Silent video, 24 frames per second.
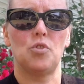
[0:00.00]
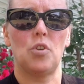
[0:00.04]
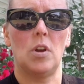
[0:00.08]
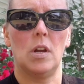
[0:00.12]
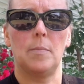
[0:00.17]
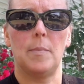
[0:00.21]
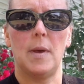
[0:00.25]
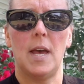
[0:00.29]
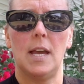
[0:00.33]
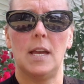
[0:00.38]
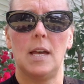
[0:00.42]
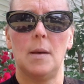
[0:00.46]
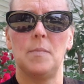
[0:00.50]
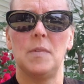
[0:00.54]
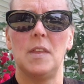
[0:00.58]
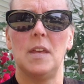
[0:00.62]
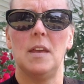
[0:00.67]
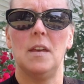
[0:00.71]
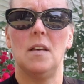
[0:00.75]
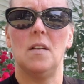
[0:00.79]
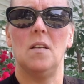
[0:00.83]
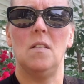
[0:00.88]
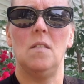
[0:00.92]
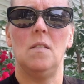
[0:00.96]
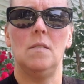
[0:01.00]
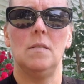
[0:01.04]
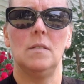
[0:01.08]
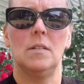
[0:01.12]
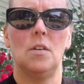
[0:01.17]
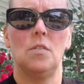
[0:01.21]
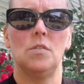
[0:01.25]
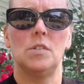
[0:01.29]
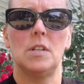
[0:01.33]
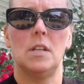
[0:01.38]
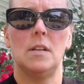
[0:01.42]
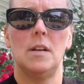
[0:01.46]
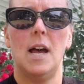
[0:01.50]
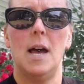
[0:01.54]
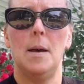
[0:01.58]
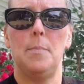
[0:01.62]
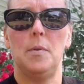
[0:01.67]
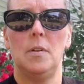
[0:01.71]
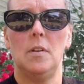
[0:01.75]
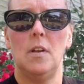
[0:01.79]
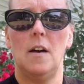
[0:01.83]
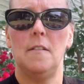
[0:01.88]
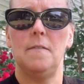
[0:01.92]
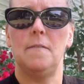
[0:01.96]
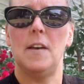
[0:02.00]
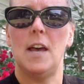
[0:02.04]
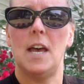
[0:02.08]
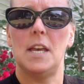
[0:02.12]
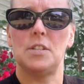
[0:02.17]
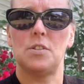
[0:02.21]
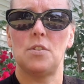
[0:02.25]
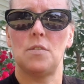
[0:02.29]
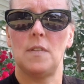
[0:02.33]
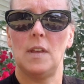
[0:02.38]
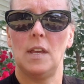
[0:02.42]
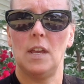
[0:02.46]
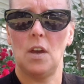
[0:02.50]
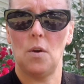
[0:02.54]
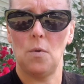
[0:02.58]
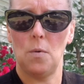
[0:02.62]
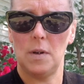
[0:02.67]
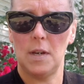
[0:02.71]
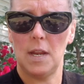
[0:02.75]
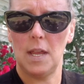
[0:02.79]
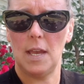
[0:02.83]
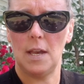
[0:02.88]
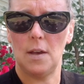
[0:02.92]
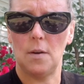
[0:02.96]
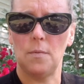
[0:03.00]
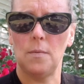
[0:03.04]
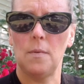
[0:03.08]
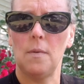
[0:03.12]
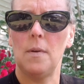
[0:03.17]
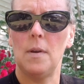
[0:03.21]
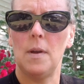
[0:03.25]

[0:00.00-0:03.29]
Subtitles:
truck back up the hill. It goes up a lot faster than going down.